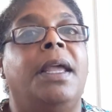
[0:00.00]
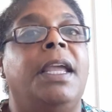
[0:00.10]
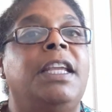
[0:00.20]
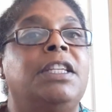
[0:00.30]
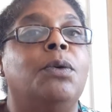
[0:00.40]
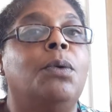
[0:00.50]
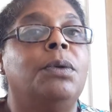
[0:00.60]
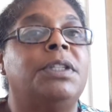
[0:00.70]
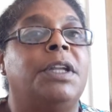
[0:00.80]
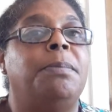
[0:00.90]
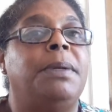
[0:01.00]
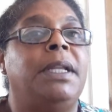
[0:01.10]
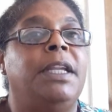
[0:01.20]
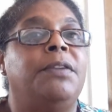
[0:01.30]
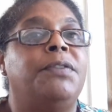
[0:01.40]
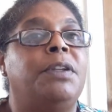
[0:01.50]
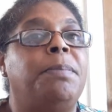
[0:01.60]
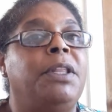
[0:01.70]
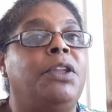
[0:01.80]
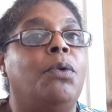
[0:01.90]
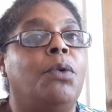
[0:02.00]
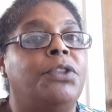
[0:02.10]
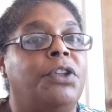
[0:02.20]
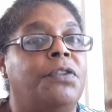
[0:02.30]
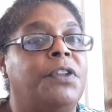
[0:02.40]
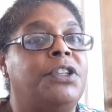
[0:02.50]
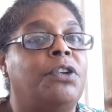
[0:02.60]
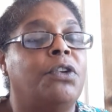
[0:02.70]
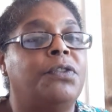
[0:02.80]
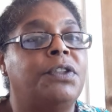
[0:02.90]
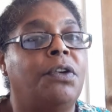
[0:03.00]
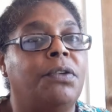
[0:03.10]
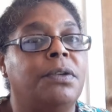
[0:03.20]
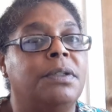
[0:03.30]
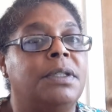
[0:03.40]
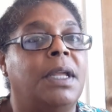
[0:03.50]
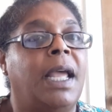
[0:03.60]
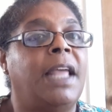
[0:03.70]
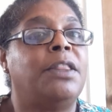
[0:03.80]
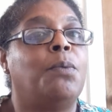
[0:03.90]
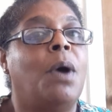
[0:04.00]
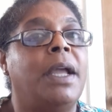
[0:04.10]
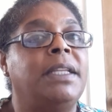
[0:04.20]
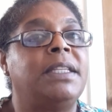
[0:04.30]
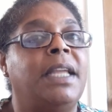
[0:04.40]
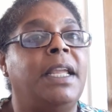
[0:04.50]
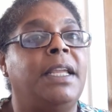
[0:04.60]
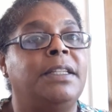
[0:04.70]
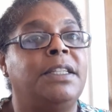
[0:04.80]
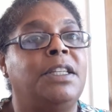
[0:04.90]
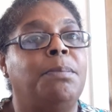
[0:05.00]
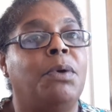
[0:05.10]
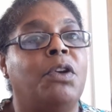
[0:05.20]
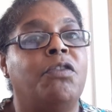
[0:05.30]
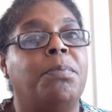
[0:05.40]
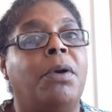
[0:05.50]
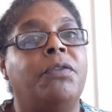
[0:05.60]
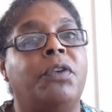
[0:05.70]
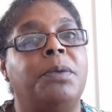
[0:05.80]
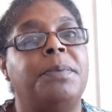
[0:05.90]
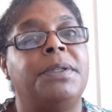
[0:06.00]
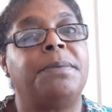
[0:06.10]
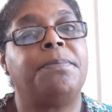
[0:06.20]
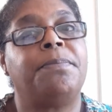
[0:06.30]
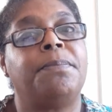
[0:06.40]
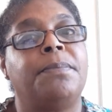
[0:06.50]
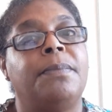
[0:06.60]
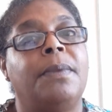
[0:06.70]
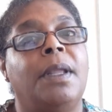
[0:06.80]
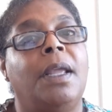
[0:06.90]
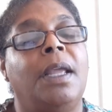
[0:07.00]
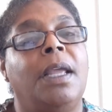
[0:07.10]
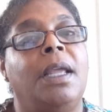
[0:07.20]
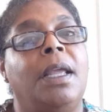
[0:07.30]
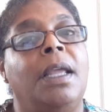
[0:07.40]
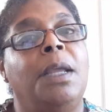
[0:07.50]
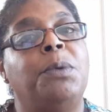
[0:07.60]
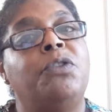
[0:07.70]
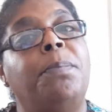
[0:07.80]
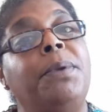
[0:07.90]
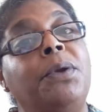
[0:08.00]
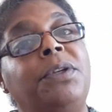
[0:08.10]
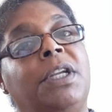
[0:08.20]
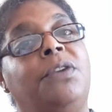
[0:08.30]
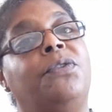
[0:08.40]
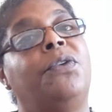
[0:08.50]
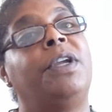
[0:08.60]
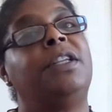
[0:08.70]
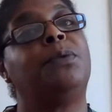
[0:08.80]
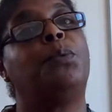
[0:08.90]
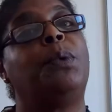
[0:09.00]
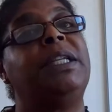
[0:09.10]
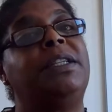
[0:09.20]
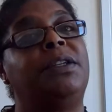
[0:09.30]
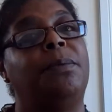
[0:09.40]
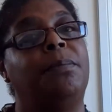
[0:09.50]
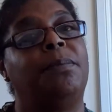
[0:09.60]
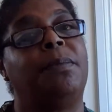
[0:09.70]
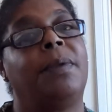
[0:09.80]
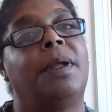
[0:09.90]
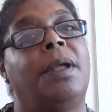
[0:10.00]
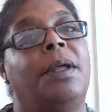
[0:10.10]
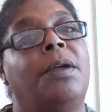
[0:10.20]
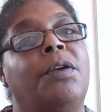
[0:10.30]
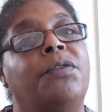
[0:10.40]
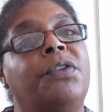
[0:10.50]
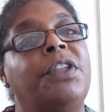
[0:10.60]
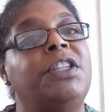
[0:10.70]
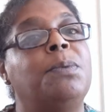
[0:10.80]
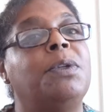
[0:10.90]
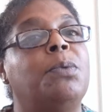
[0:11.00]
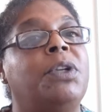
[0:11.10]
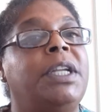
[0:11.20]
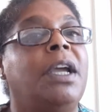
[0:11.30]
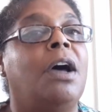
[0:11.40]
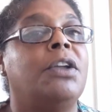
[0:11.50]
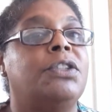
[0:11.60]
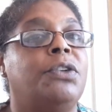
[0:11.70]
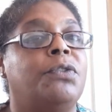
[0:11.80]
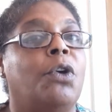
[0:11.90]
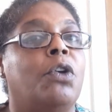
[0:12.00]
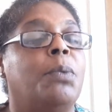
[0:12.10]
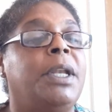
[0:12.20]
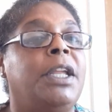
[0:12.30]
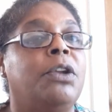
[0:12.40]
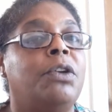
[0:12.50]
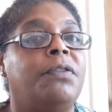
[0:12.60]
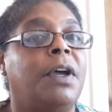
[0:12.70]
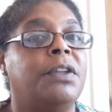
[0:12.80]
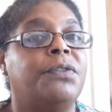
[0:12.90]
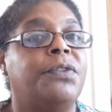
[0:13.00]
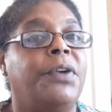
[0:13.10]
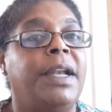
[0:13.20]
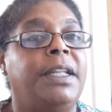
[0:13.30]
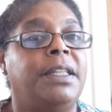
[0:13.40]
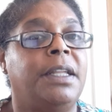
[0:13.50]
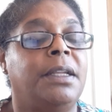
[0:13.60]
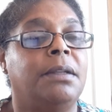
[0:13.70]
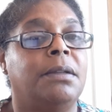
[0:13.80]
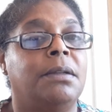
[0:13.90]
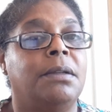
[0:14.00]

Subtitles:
He is also believed to be the author of the Song of Songs and the wise sayings in the book of Proverbs. He was reputed for his wisdom, for this was what he asked of God when he could have asked for anything.